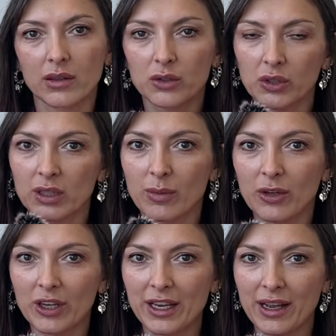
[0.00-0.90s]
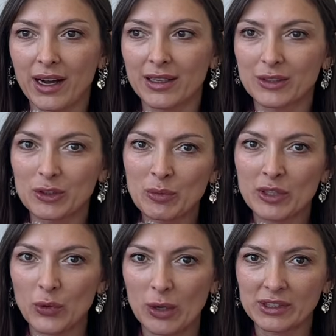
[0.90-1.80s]
Talking about AI, so
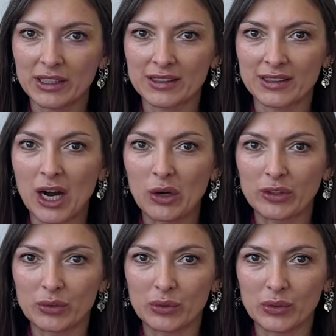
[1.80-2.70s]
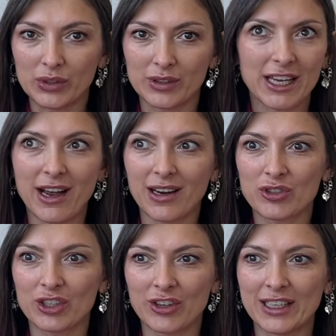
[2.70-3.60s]
many websites now use
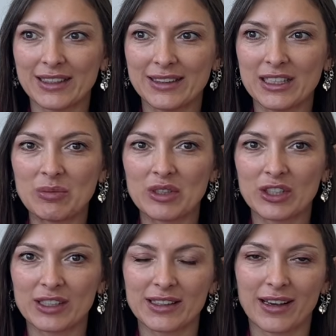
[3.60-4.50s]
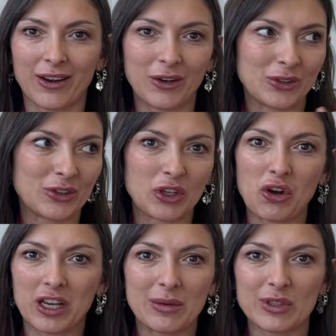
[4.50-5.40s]
AI-generated images or
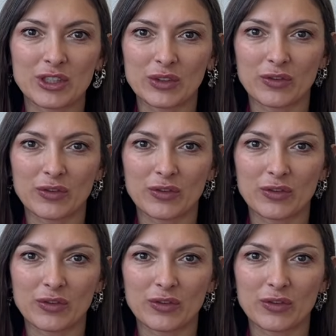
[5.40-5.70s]
stock images